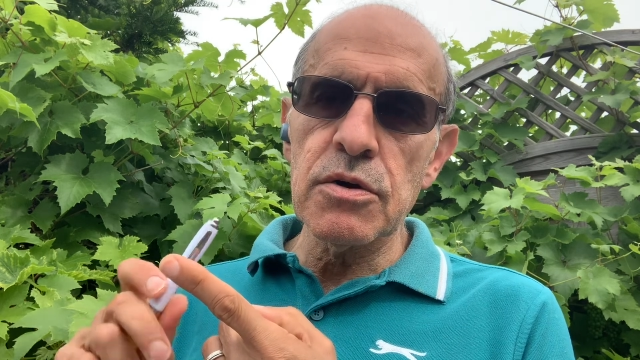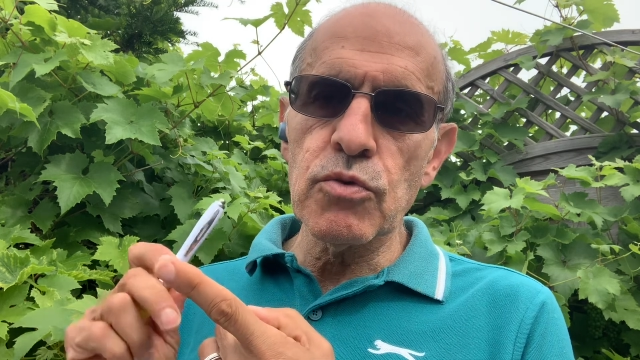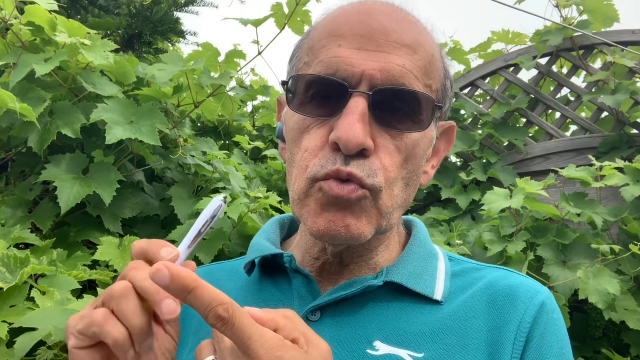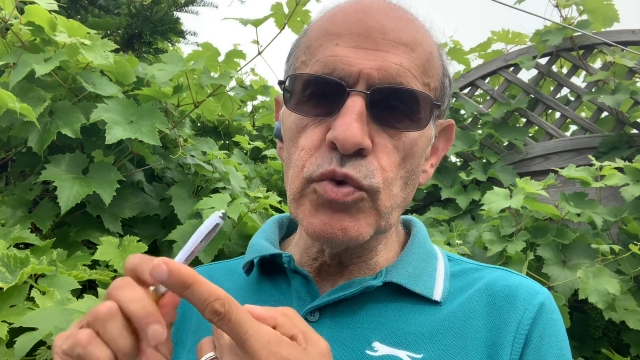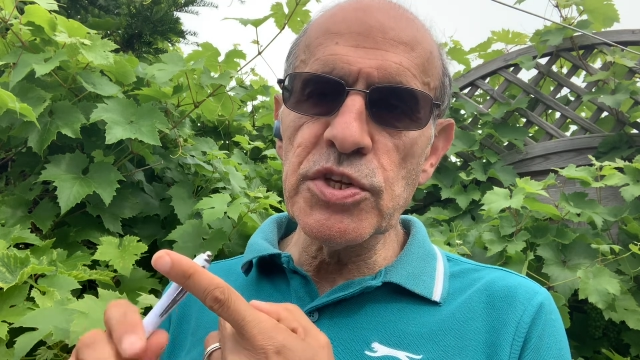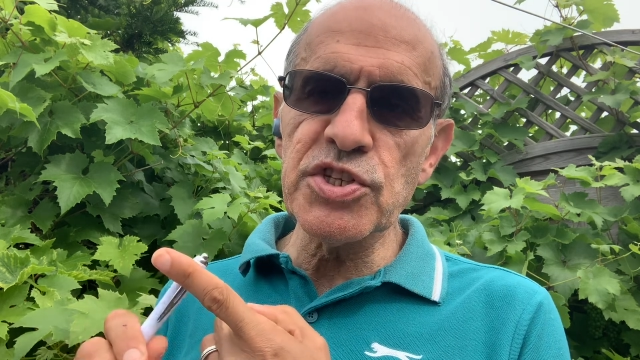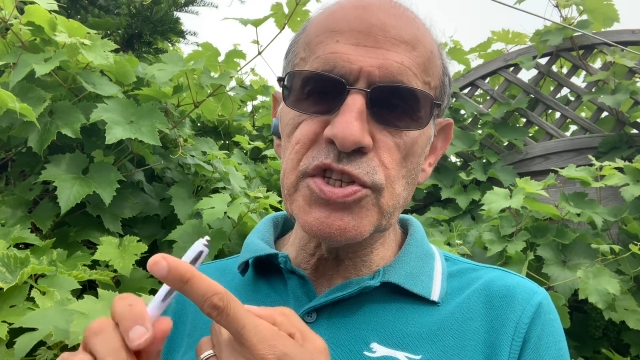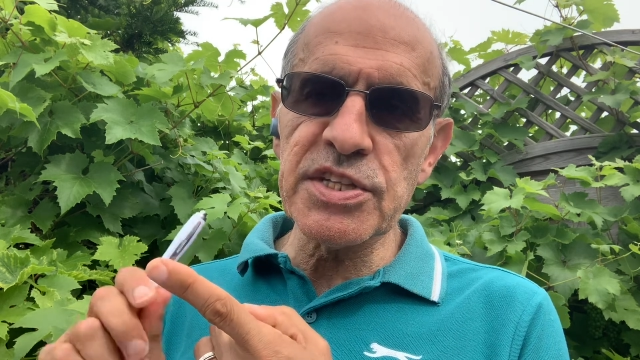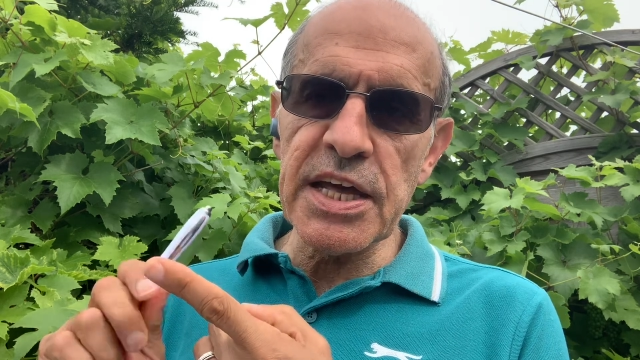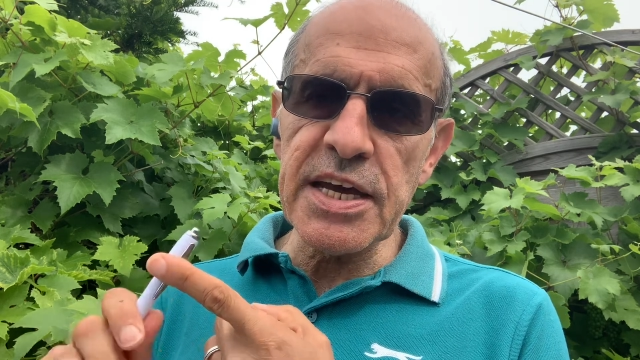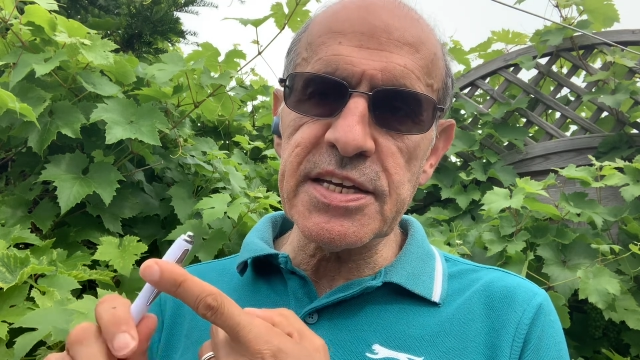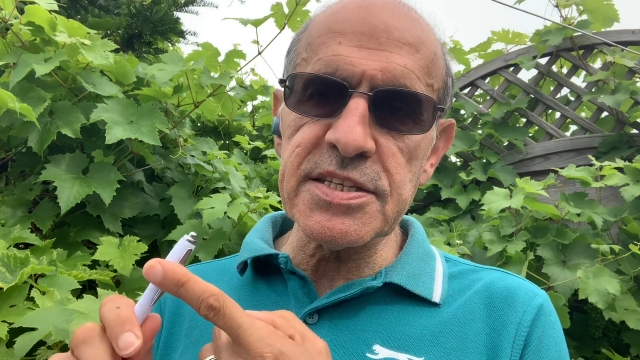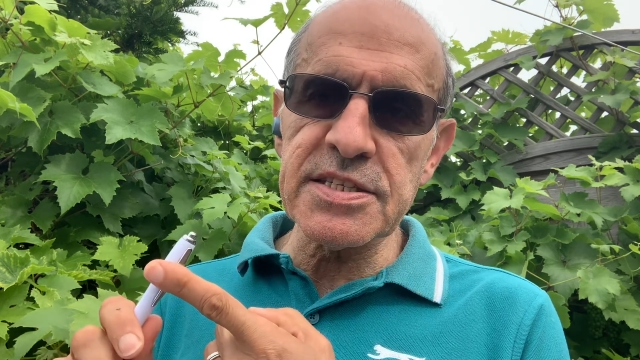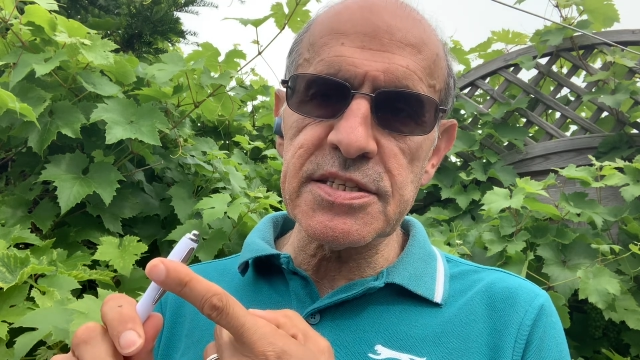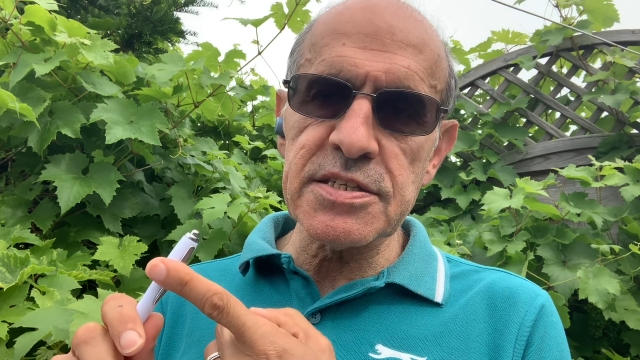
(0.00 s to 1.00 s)
which
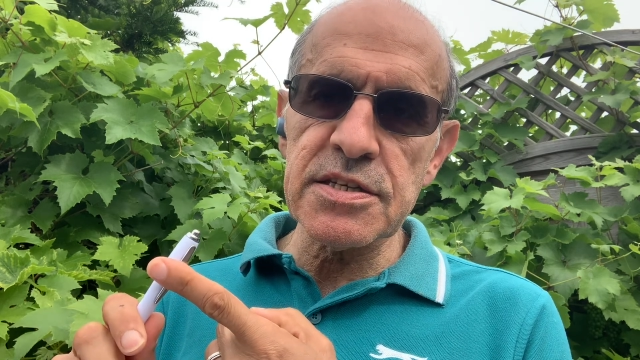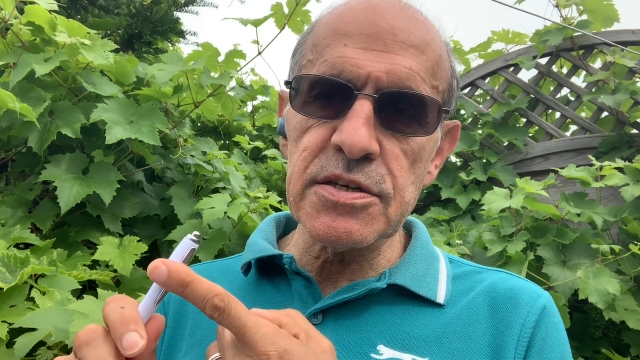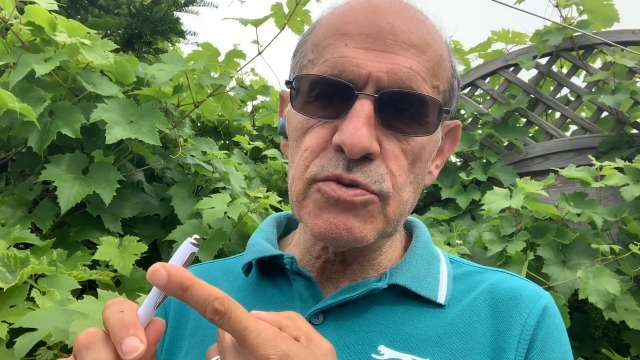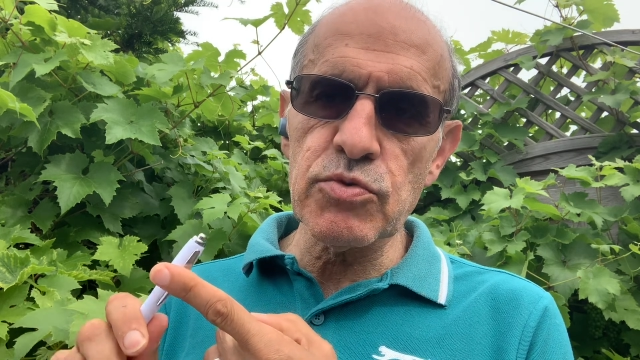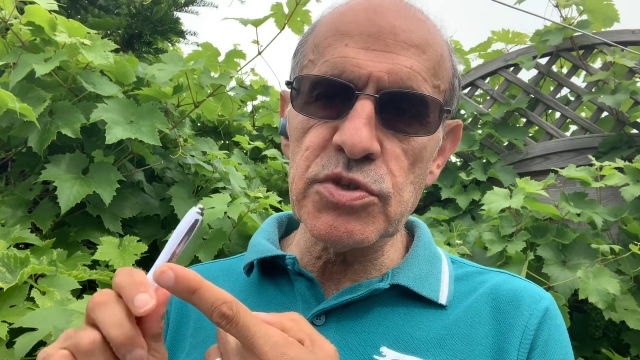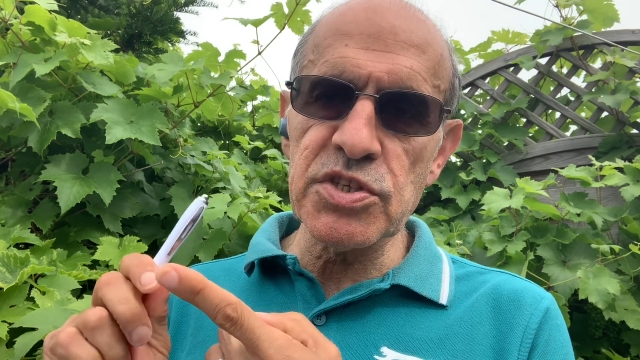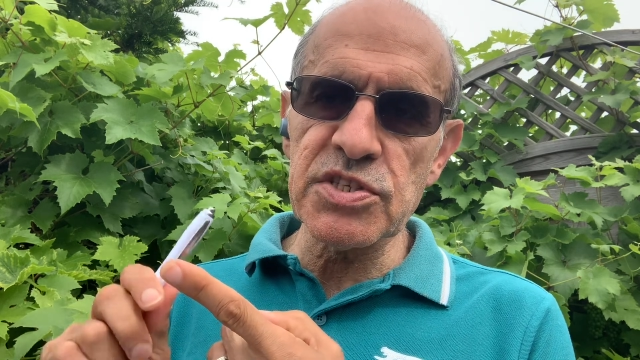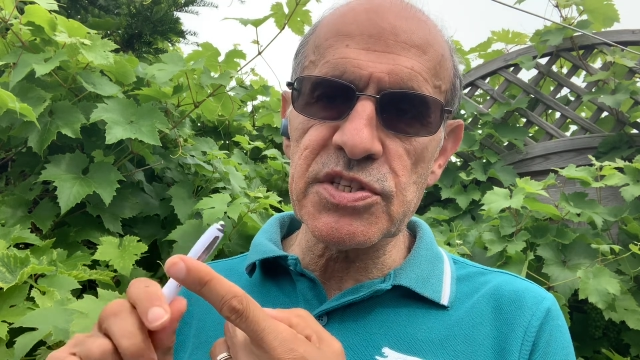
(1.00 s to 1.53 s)
text, which